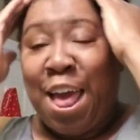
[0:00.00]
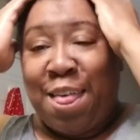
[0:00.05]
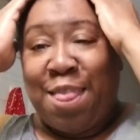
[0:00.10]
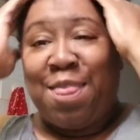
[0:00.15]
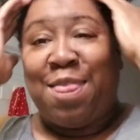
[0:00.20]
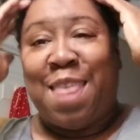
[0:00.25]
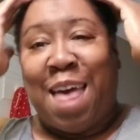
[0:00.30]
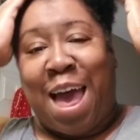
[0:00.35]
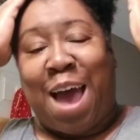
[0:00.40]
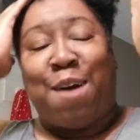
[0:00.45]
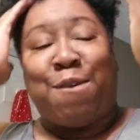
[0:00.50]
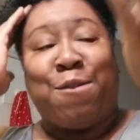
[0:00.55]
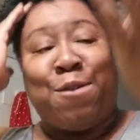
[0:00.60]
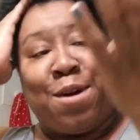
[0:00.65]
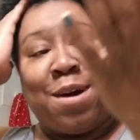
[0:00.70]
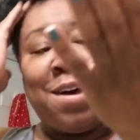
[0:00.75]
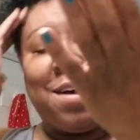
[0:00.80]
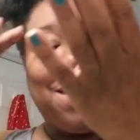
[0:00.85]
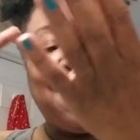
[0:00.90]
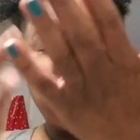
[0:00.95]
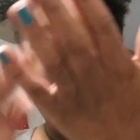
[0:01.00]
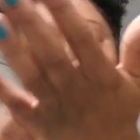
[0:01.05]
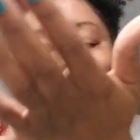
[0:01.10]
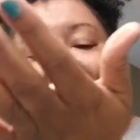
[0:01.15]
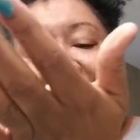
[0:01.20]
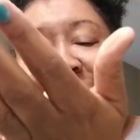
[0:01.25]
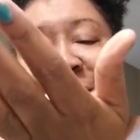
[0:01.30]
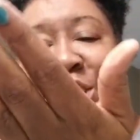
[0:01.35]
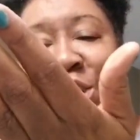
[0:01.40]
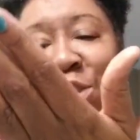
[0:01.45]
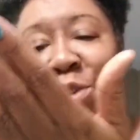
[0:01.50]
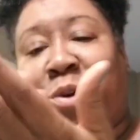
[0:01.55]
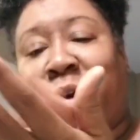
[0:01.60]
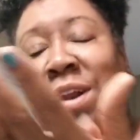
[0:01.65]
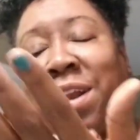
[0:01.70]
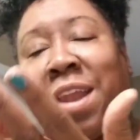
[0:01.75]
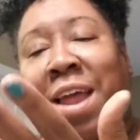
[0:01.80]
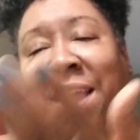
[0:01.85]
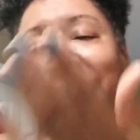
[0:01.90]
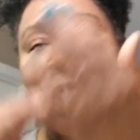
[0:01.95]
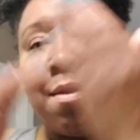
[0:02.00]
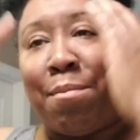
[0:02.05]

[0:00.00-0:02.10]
That was short like